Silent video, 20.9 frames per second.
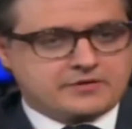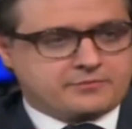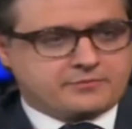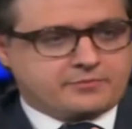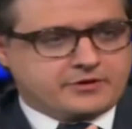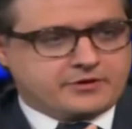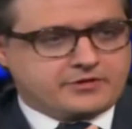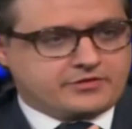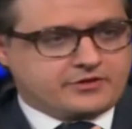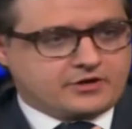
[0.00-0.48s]

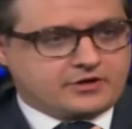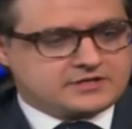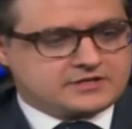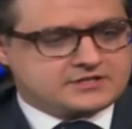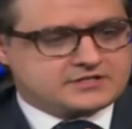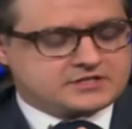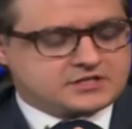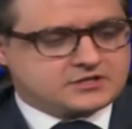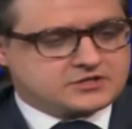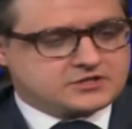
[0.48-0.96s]
But but
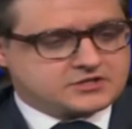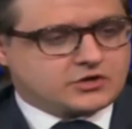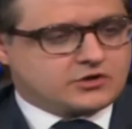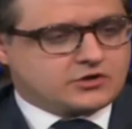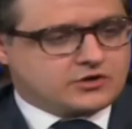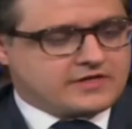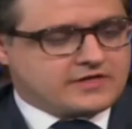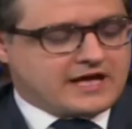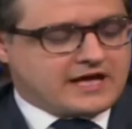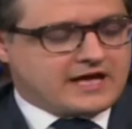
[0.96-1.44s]
there is
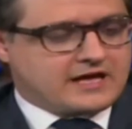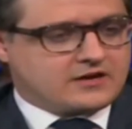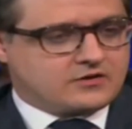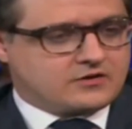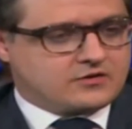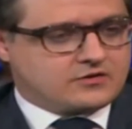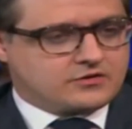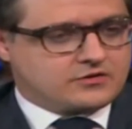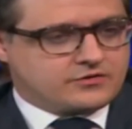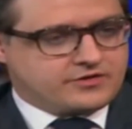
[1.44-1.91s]
concern
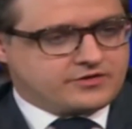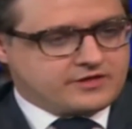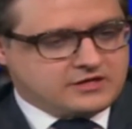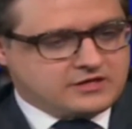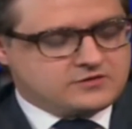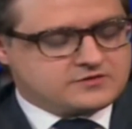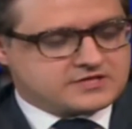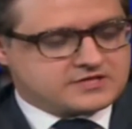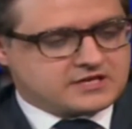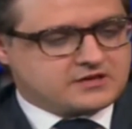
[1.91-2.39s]
that
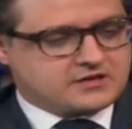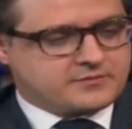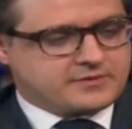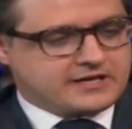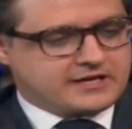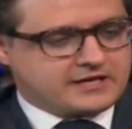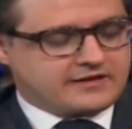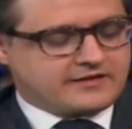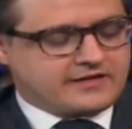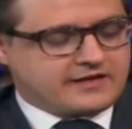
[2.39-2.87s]
the thing you
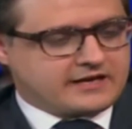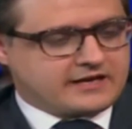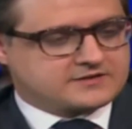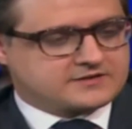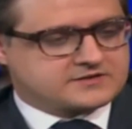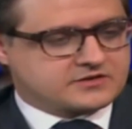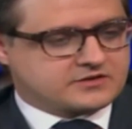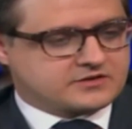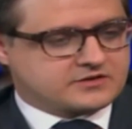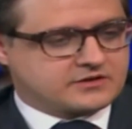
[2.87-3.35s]
said at the
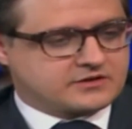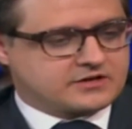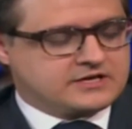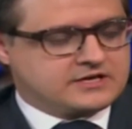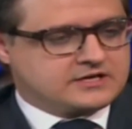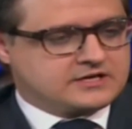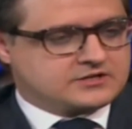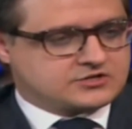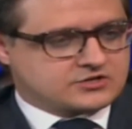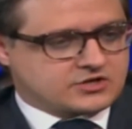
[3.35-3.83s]
beginning of that
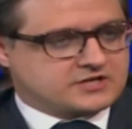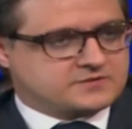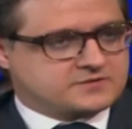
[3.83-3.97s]
answer